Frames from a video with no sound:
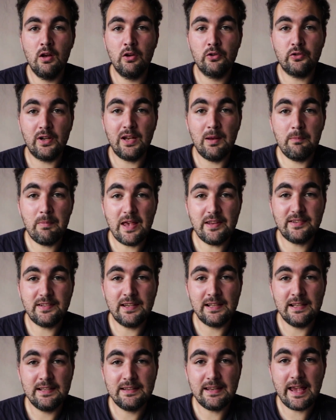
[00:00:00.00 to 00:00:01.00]
So they
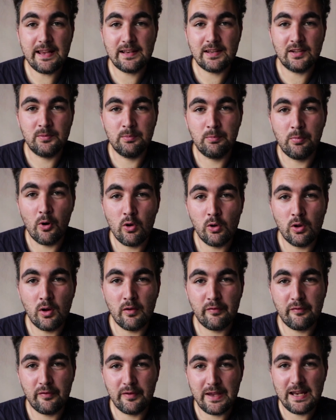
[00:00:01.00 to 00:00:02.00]
basically take this bowl
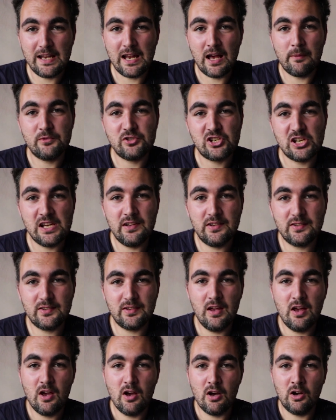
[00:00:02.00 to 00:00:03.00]
of Edam cheese,
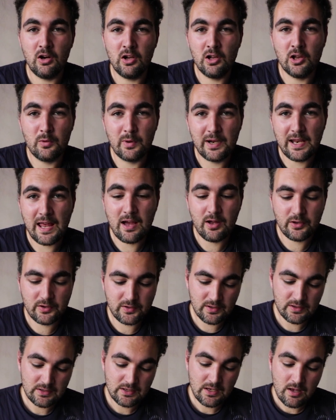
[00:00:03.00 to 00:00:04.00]
hollow it out,